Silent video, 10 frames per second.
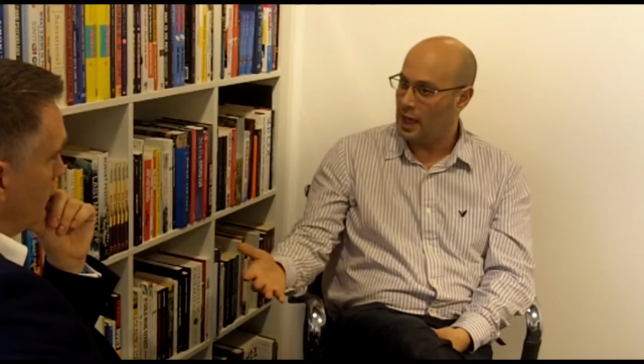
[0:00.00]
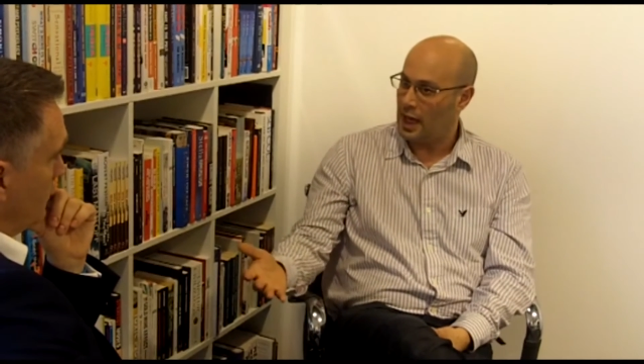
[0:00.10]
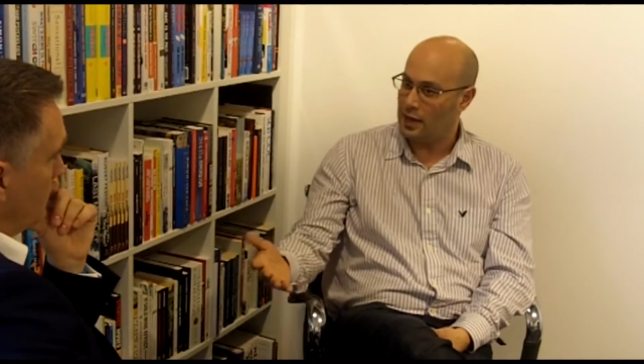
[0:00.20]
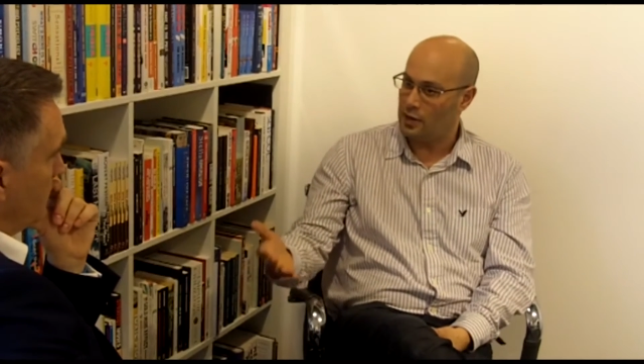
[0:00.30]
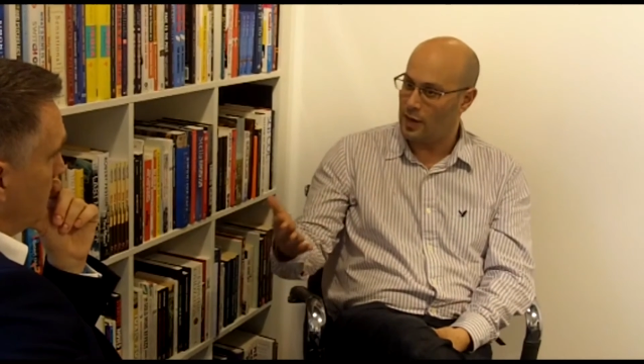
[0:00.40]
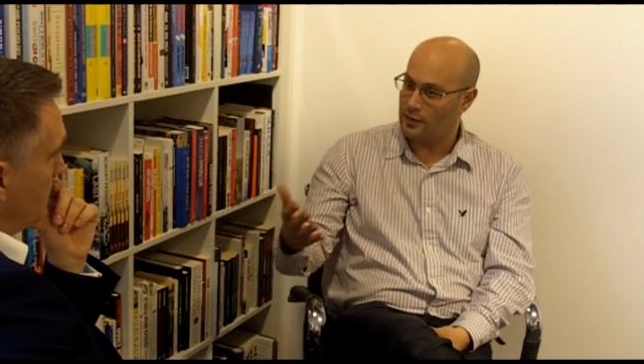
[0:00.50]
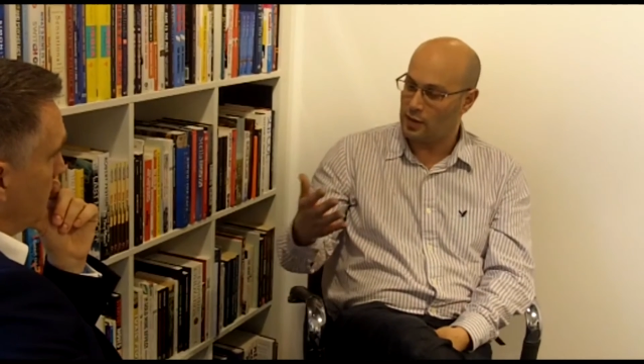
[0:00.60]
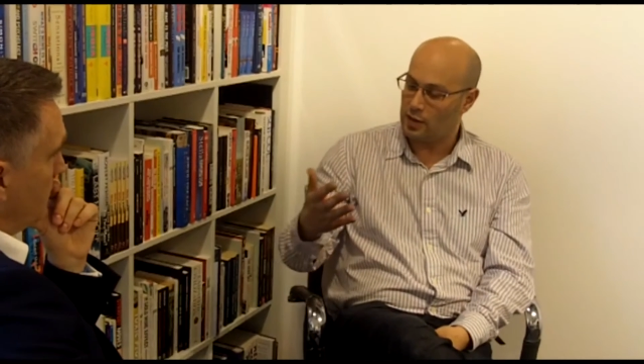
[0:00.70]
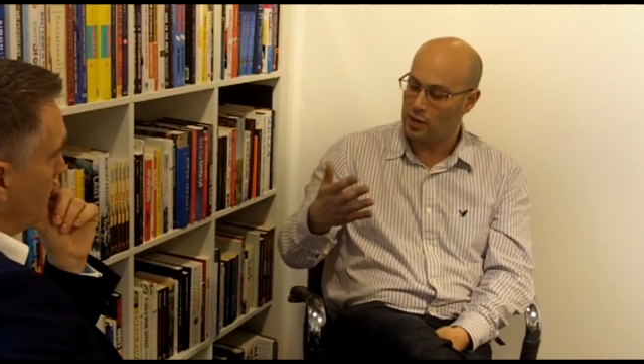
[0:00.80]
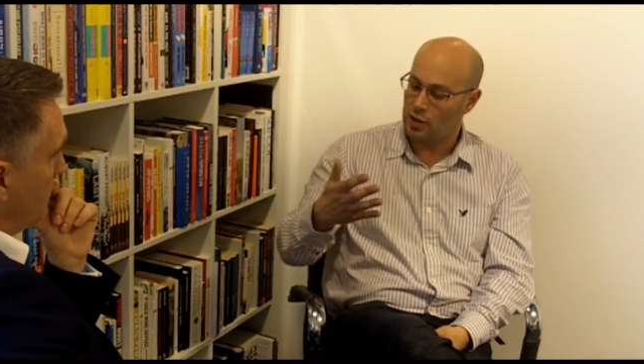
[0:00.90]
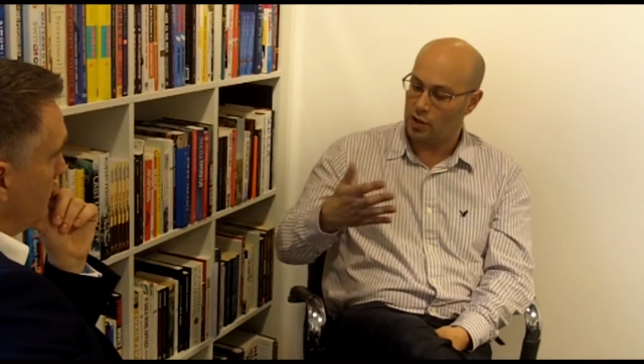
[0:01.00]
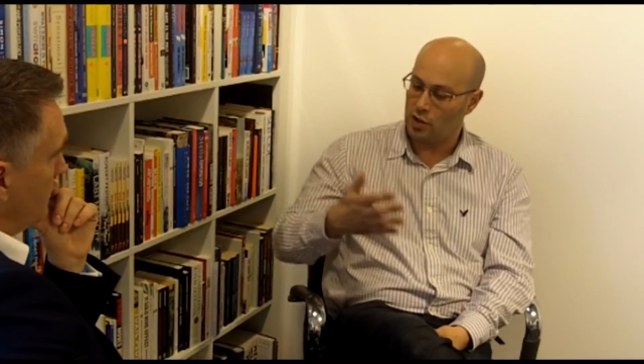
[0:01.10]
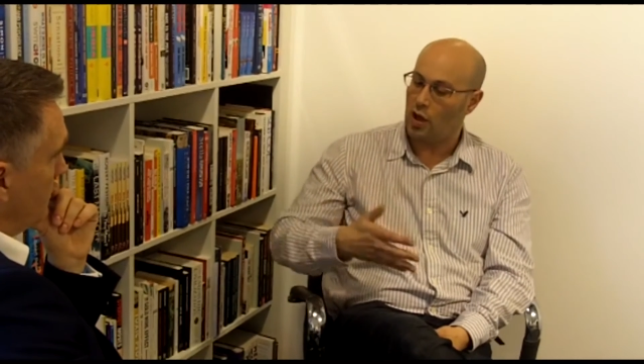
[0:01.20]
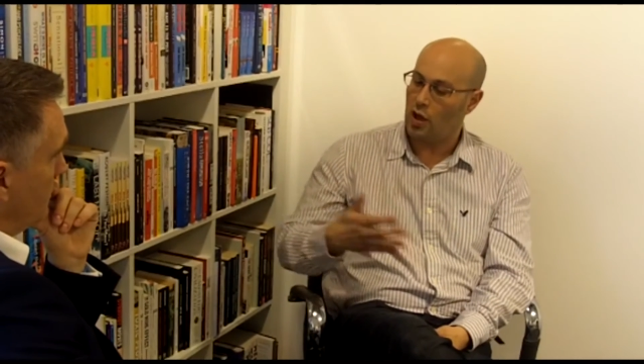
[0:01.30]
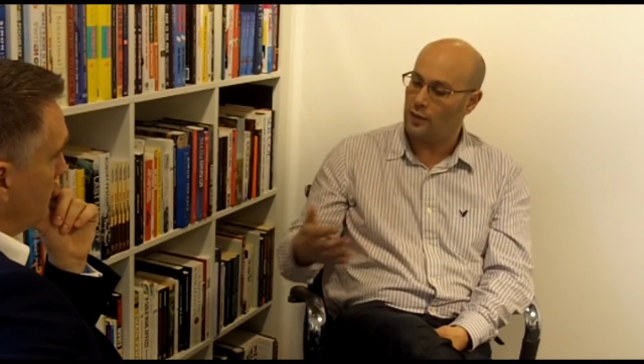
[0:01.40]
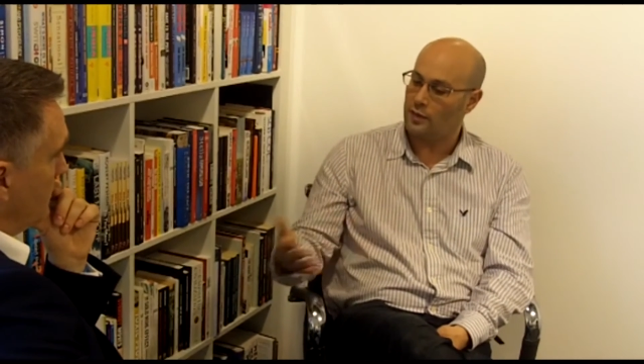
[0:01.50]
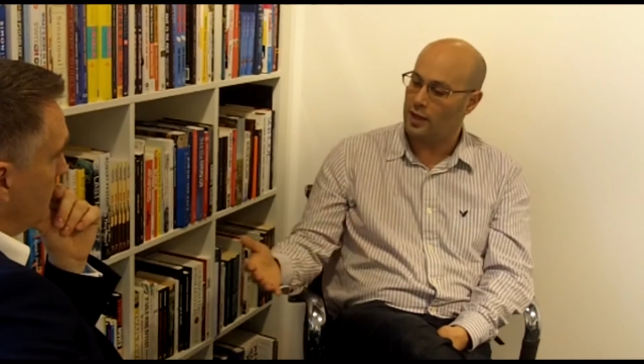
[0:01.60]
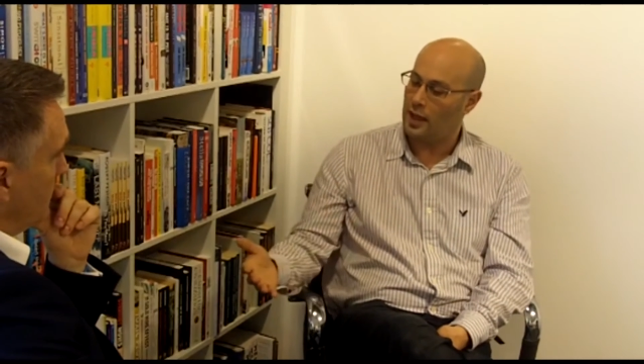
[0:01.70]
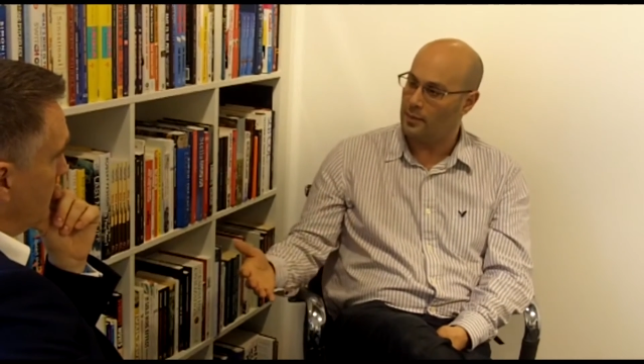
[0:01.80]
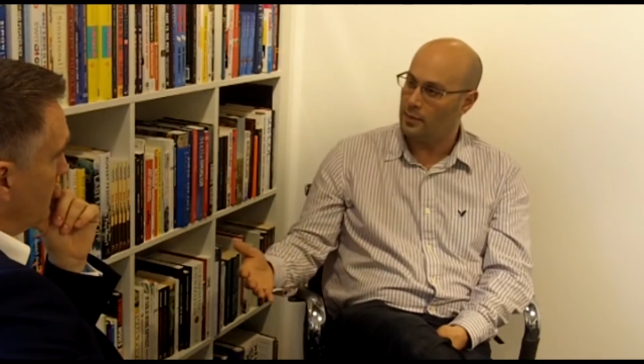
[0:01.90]
and you have to look after
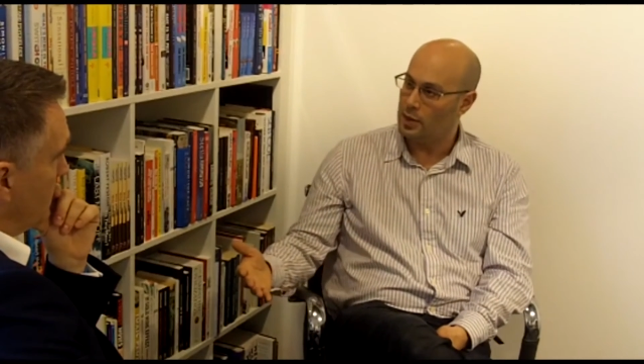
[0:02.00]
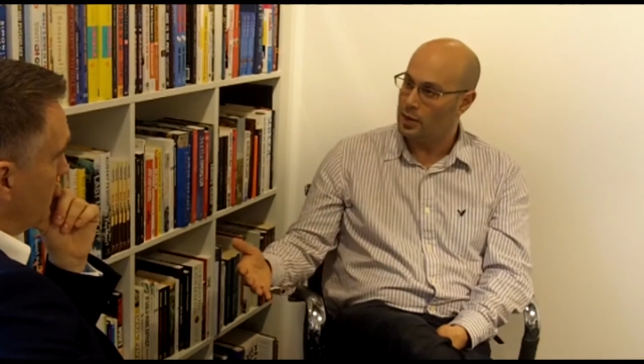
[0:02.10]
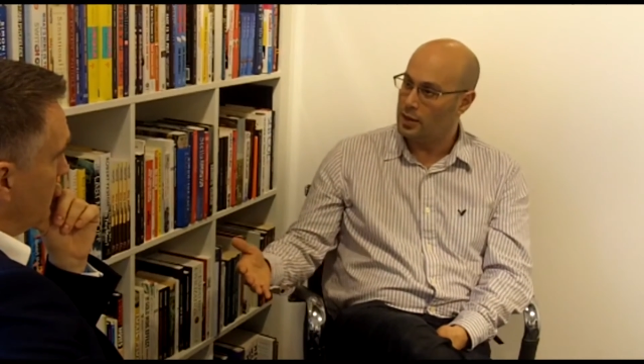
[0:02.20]
them